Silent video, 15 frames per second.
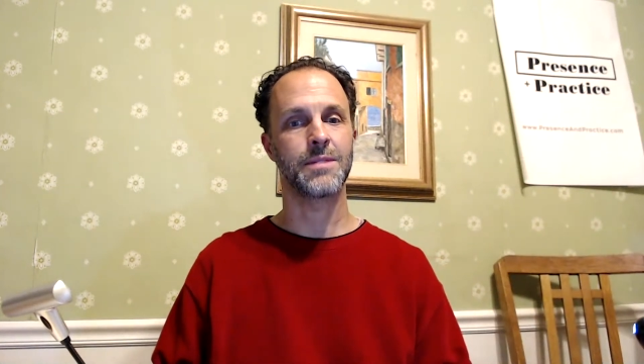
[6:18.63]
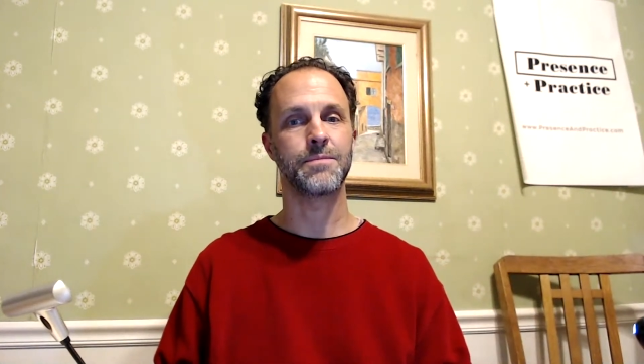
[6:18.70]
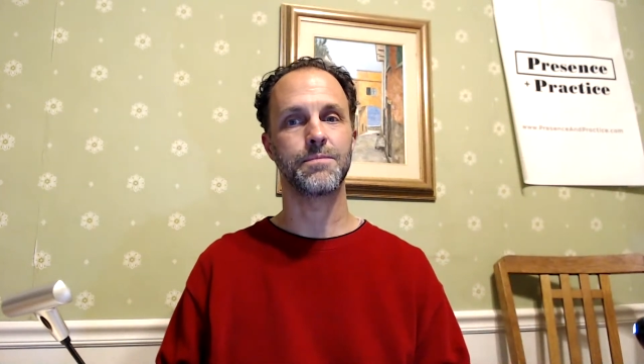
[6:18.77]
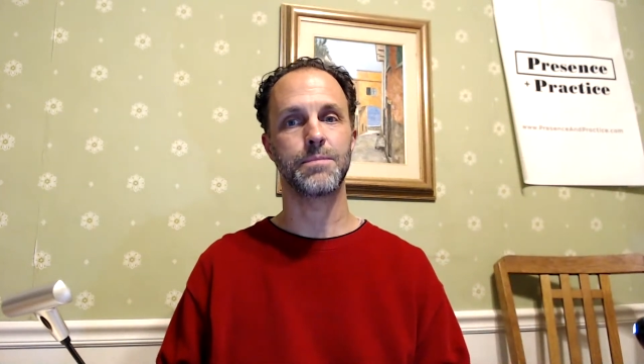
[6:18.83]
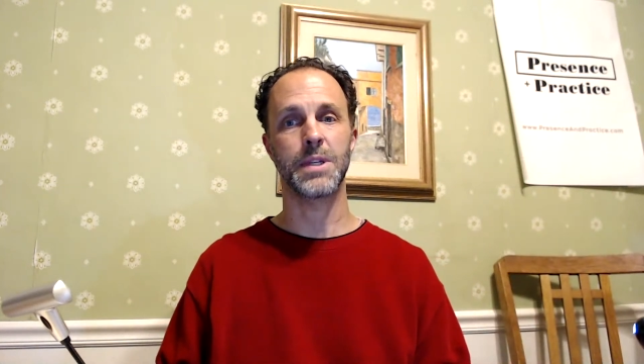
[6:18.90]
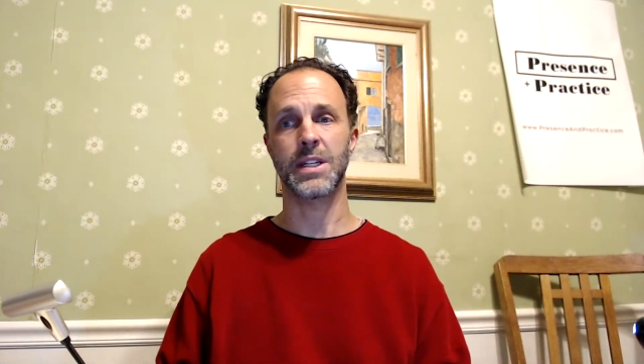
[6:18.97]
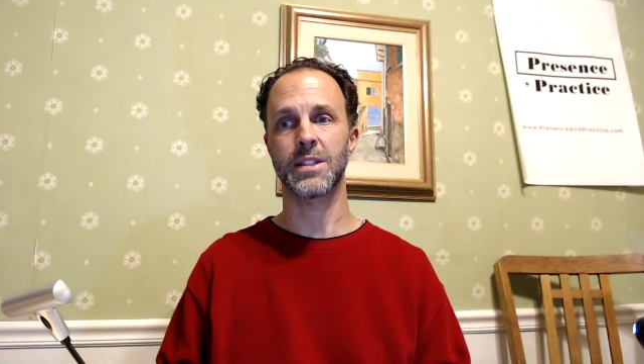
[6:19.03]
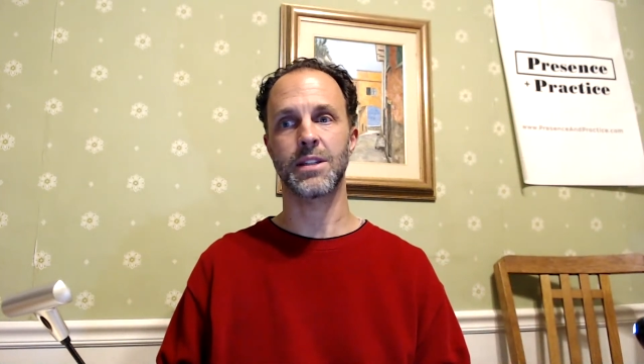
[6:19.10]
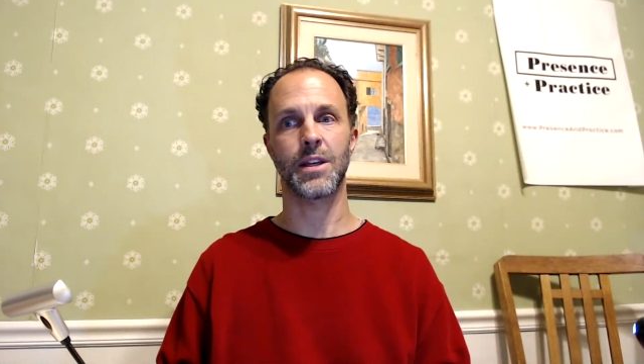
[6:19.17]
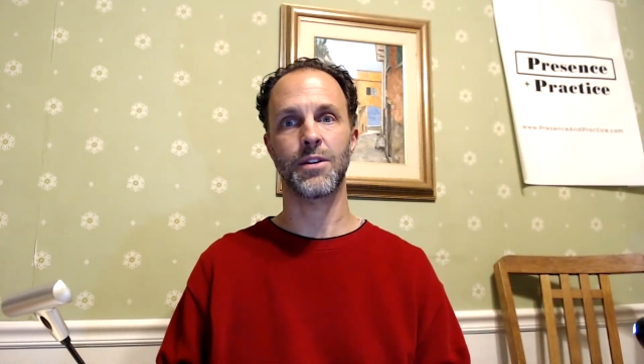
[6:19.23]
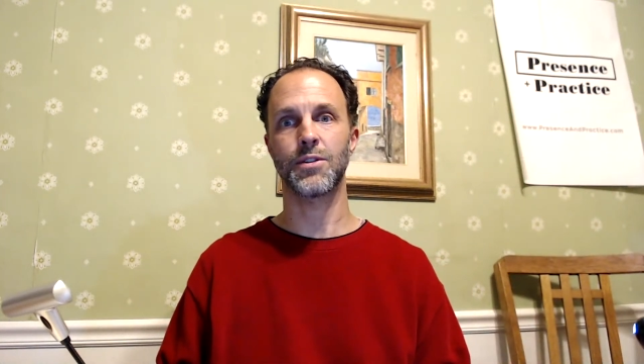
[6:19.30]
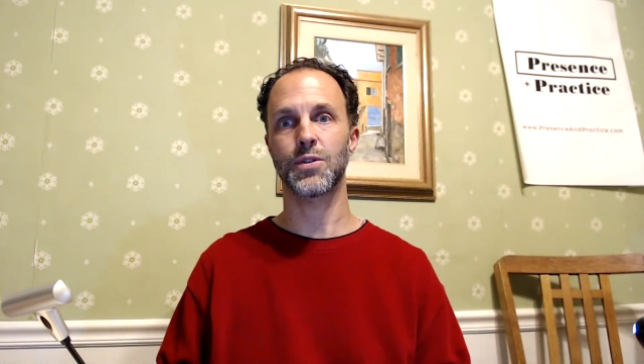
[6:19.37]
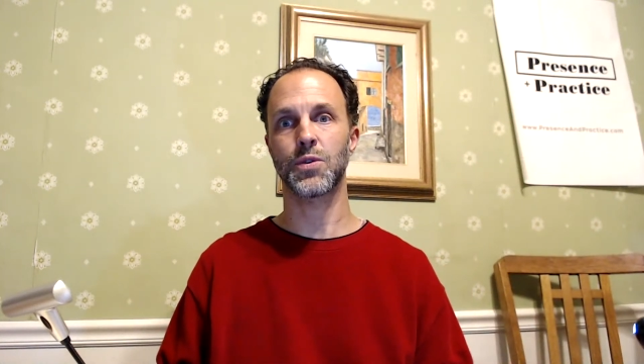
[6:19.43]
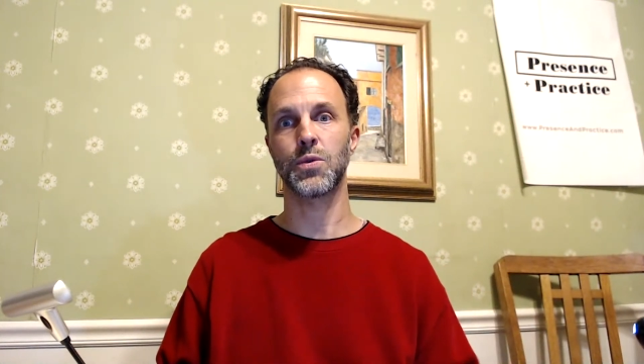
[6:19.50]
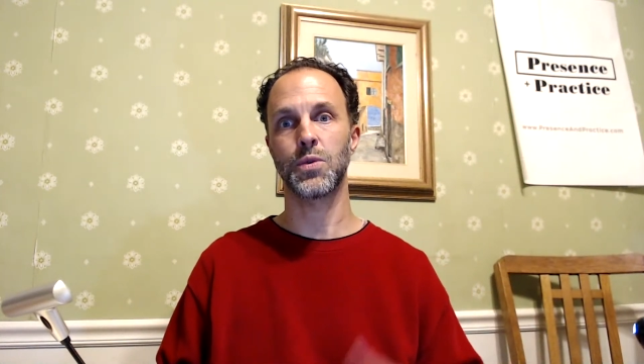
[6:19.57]
because other
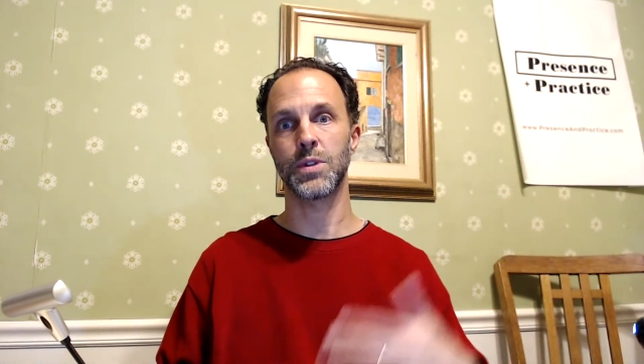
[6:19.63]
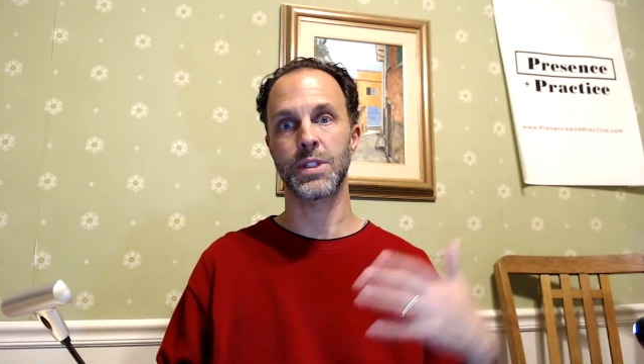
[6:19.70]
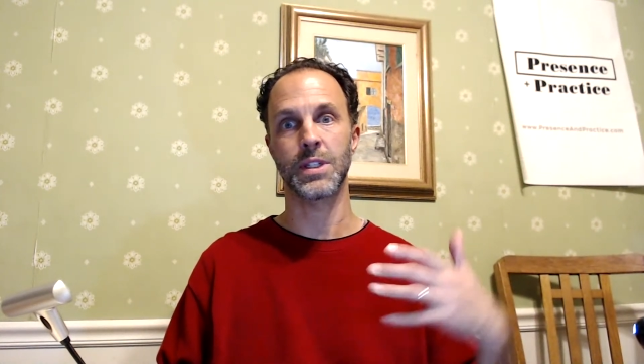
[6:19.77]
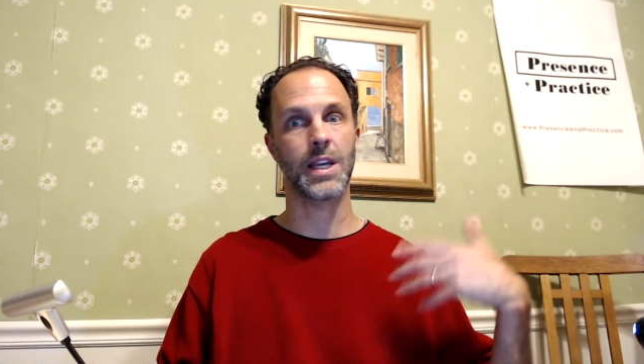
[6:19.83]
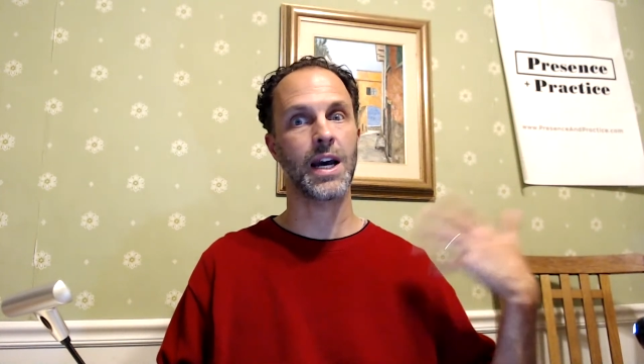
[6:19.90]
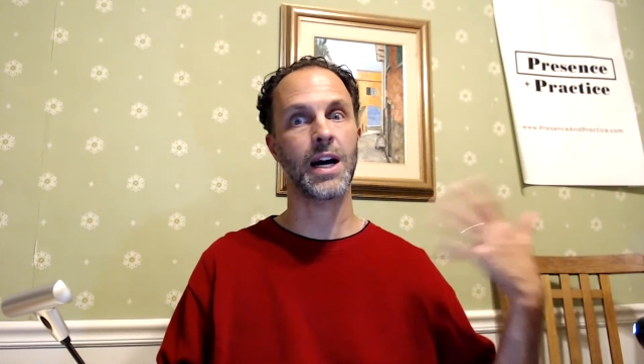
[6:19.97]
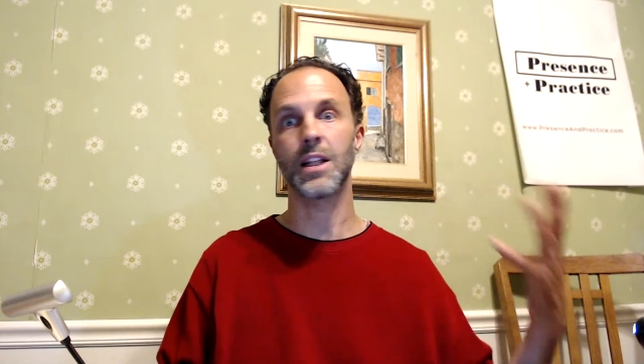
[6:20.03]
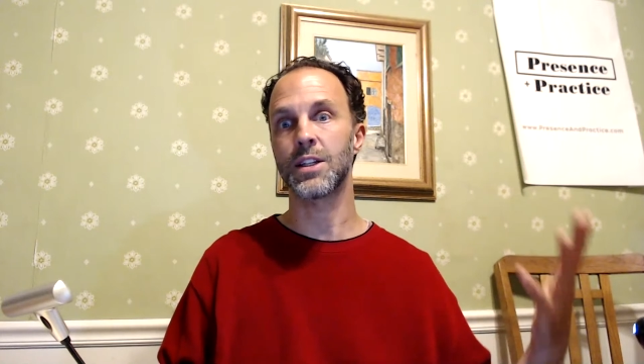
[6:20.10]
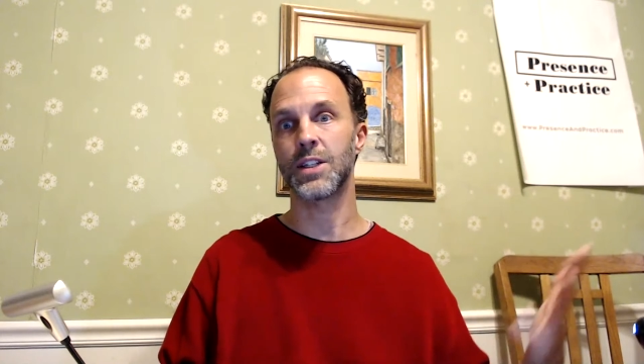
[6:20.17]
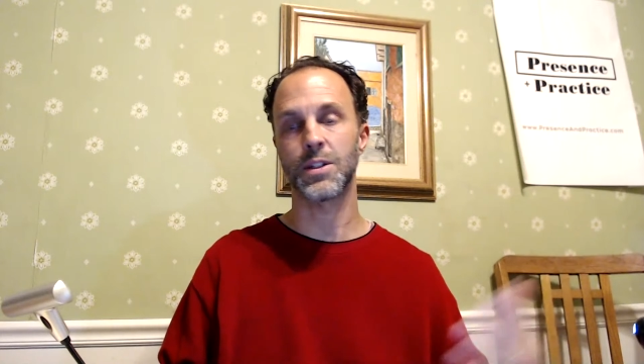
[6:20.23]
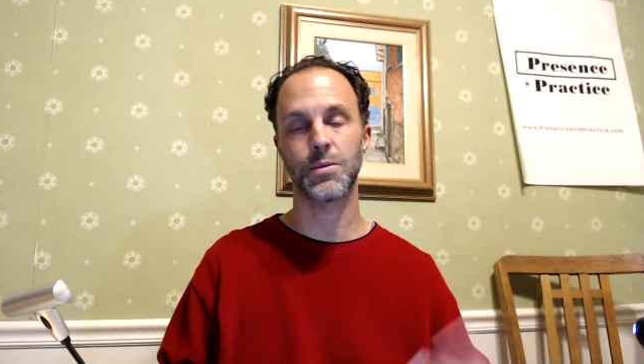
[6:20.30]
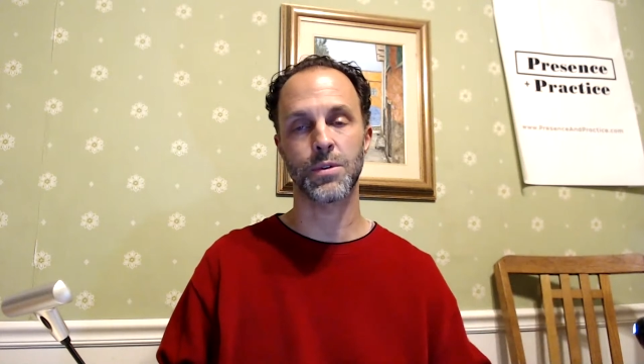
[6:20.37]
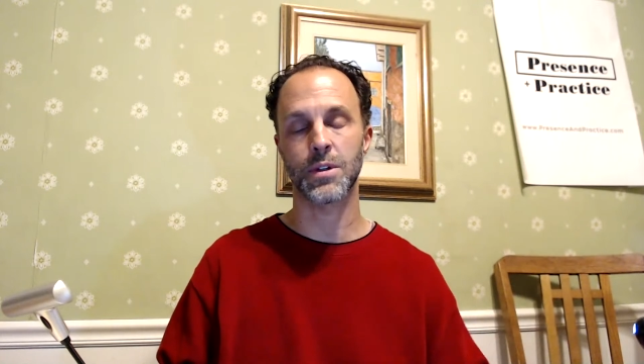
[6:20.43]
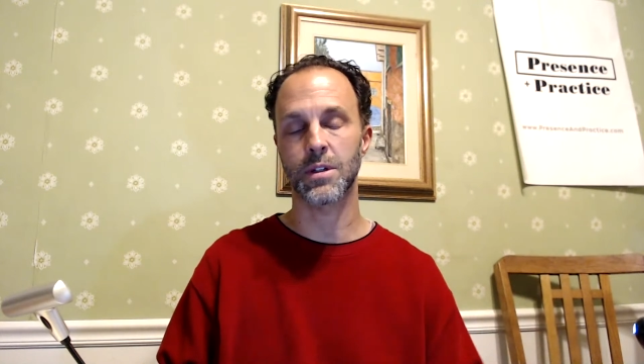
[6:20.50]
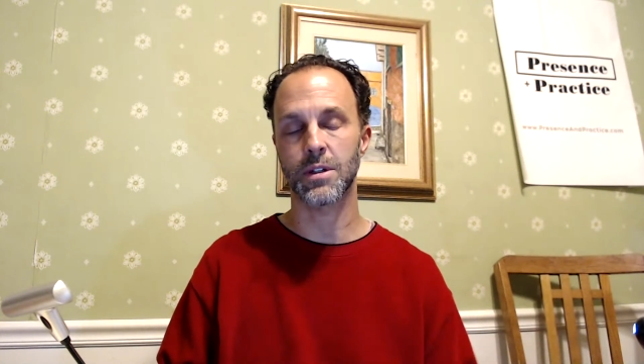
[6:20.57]
schools and colleges
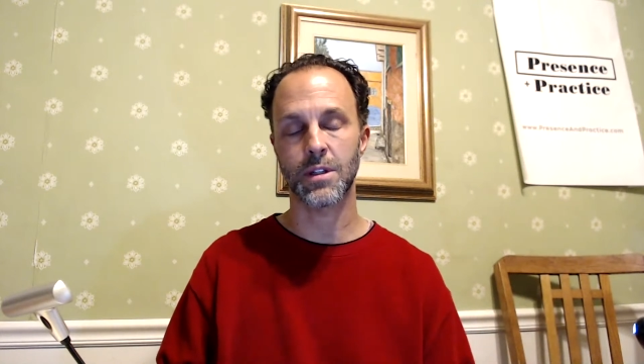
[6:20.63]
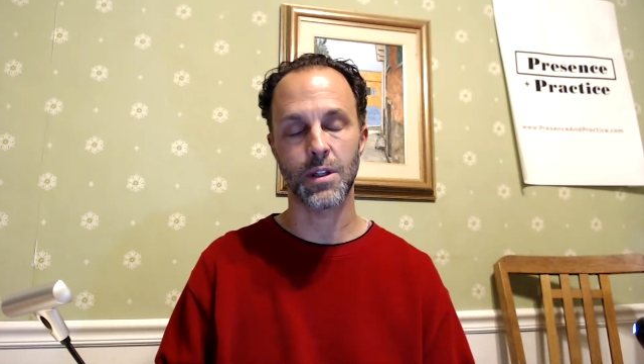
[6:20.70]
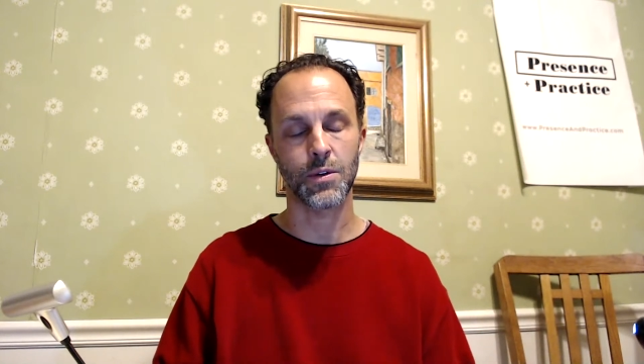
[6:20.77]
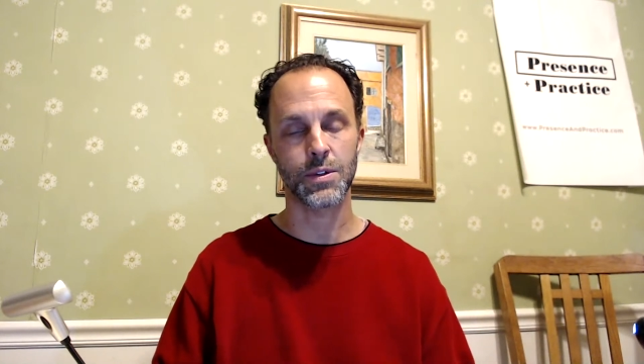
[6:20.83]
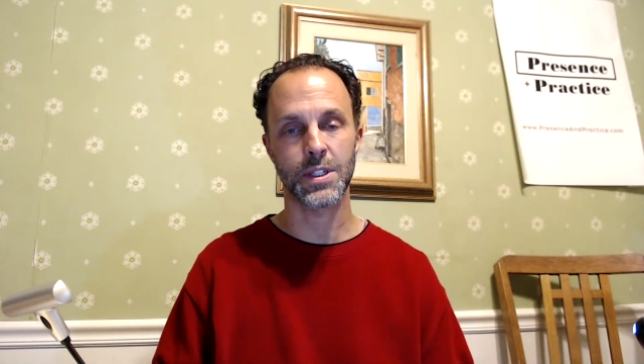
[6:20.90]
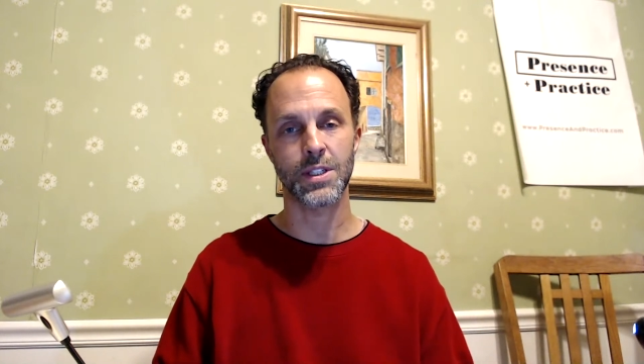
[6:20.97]
were closing.